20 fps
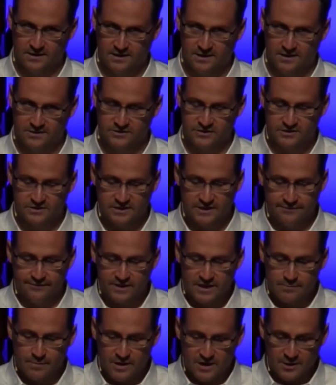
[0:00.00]
She's
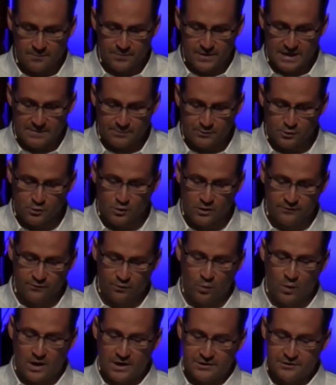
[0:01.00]
living among a people who have
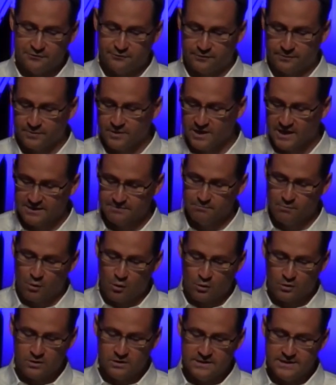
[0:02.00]
wandered from God
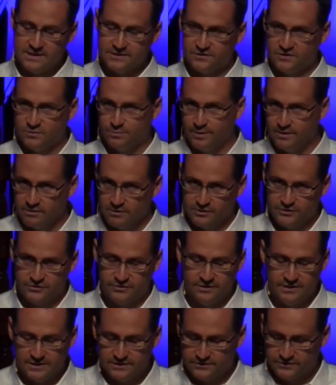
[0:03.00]
morally,
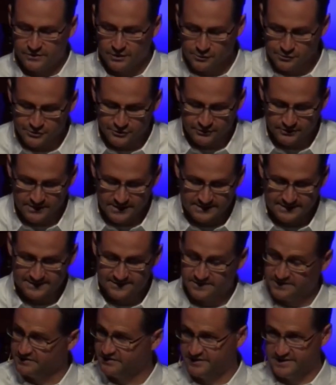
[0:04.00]
spiritually, socially.
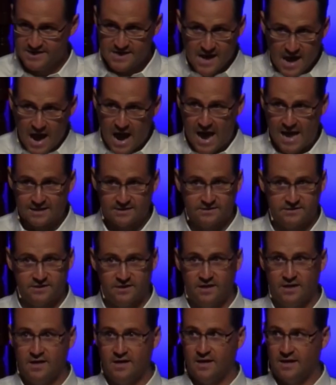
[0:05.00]
This is not
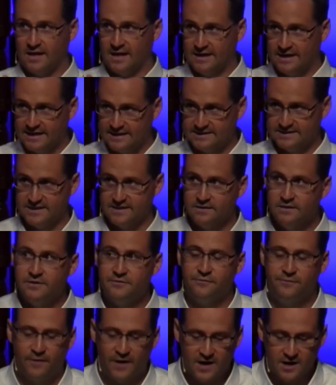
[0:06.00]
an ideal
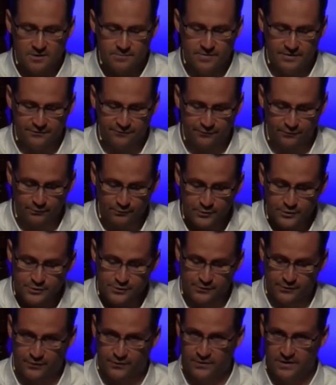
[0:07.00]
environment for
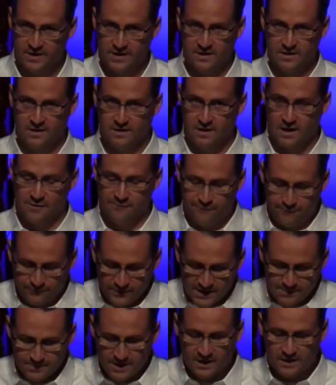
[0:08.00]
Ruth, a
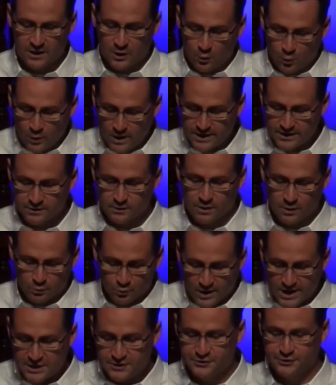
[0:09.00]
female, a widow, a
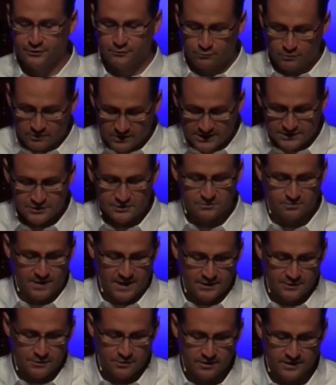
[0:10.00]
racial and religious
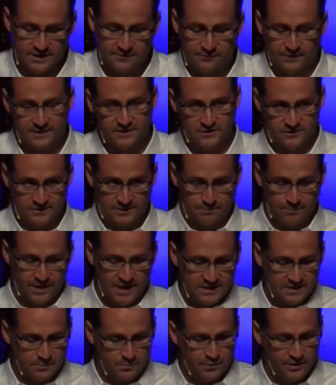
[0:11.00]
minority. In fact, just to
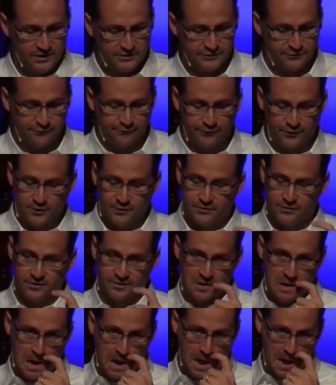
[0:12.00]
paint the picture
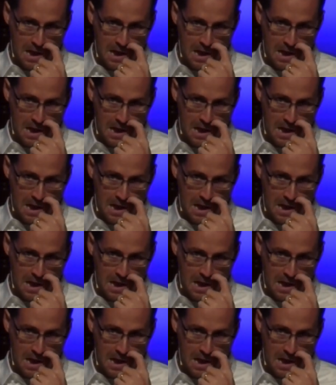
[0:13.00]
further,